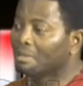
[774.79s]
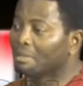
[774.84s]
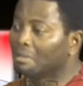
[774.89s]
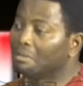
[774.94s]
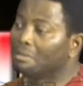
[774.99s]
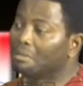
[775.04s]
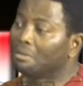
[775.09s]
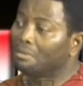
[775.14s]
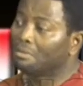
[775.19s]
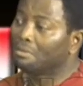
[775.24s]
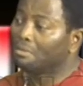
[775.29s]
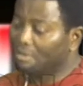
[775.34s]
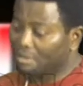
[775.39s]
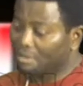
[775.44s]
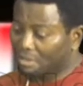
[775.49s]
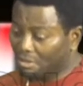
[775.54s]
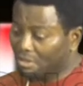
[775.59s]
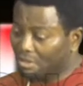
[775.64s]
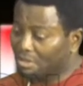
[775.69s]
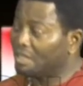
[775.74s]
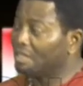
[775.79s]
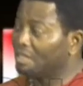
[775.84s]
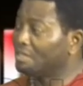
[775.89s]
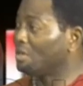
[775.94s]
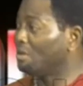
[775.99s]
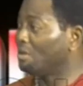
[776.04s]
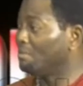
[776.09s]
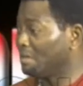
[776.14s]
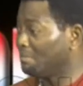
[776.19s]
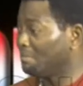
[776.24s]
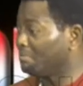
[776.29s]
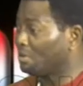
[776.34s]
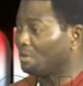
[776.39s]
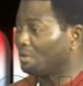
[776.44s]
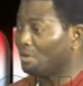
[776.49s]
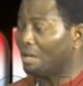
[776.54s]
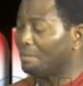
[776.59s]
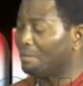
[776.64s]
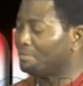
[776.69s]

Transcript: you know, causing some imbroglio,